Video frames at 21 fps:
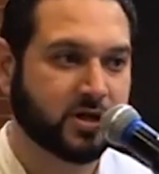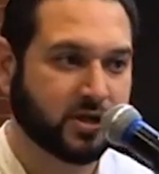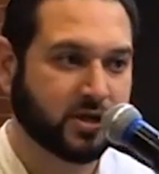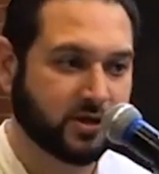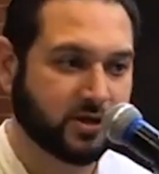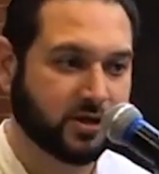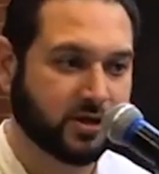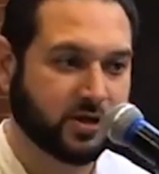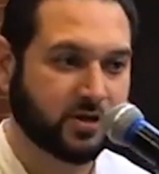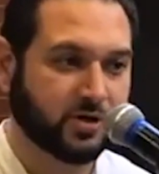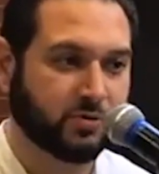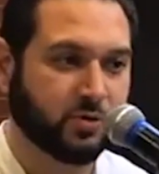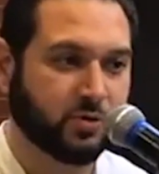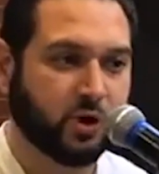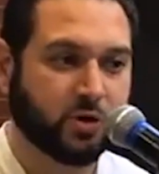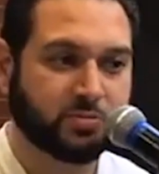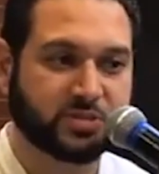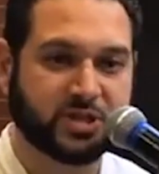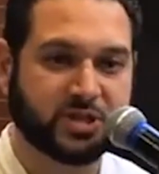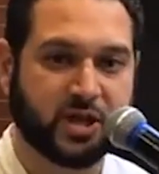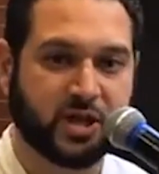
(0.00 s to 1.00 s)
The
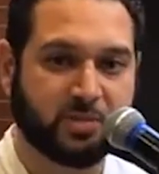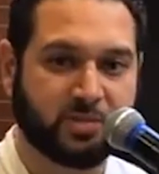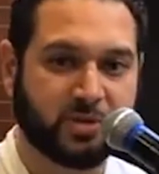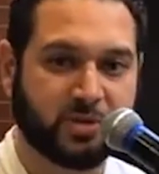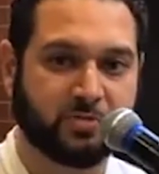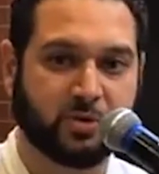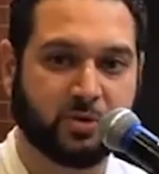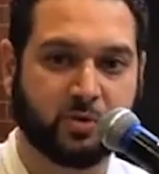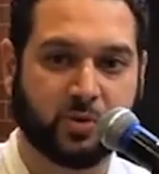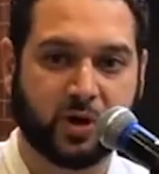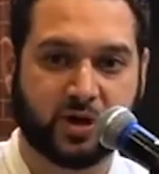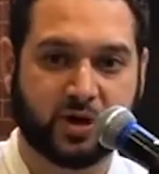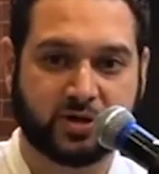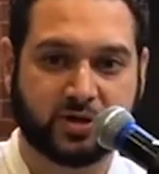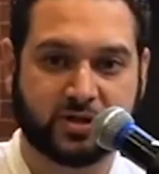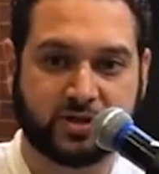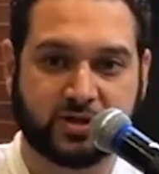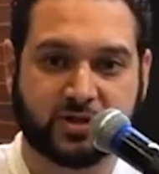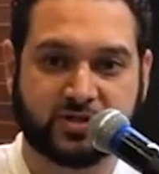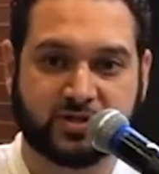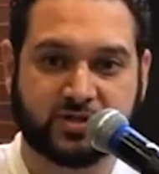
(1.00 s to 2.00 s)
robes that people wear till
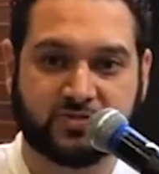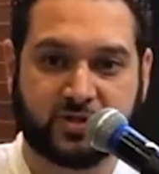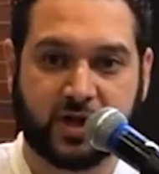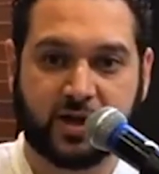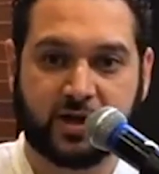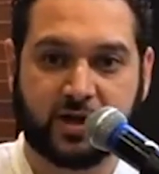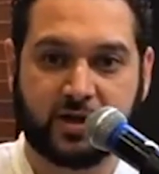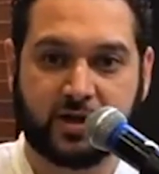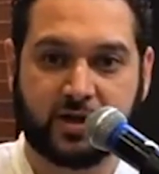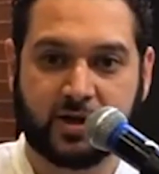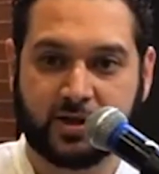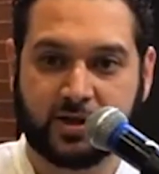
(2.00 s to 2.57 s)
this day,